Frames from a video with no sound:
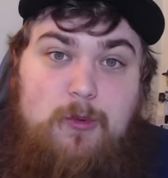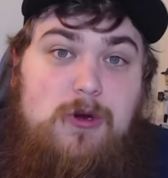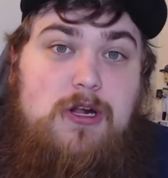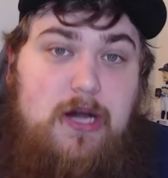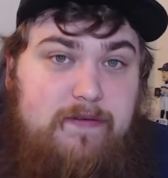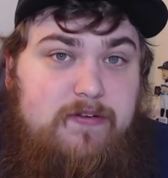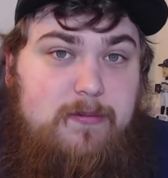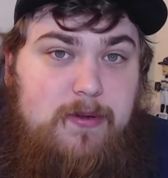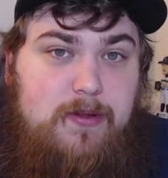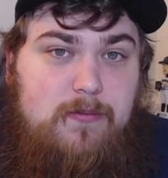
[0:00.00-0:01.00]

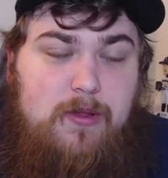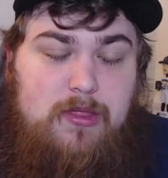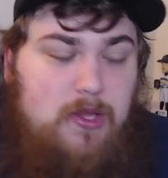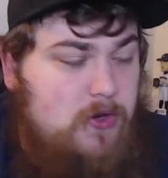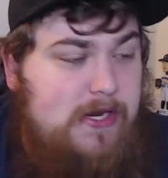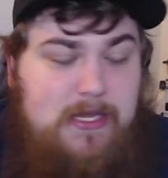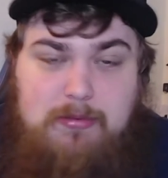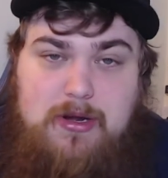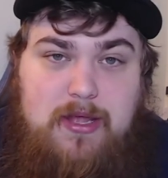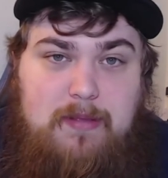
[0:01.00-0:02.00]
comfortable with Logan
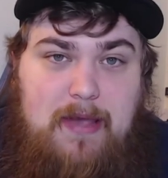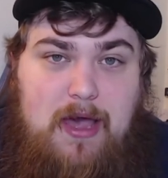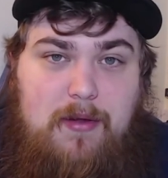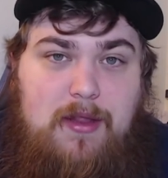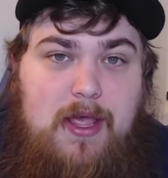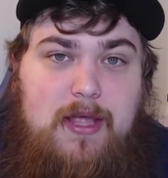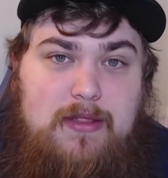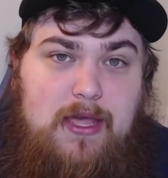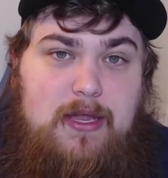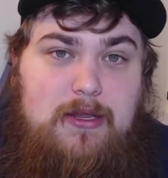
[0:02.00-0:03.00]
Gilbert on the mound
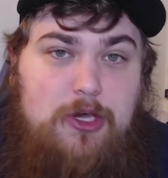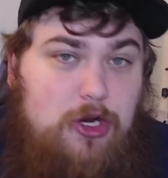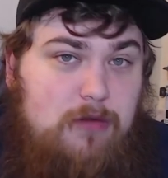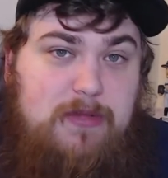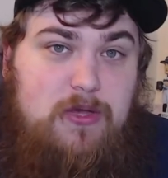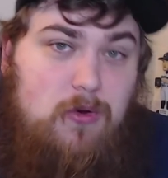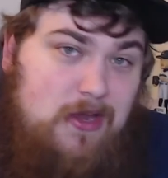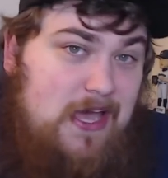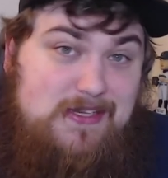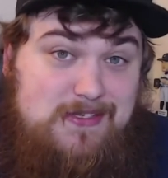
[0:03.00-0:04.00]
than Kirby or
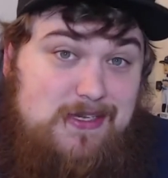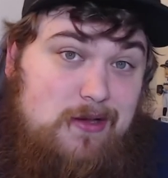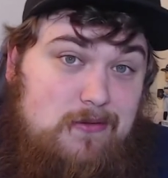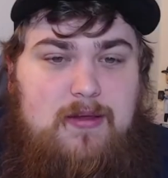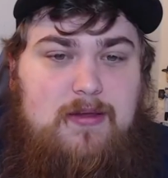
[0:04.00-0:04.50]
Castillo.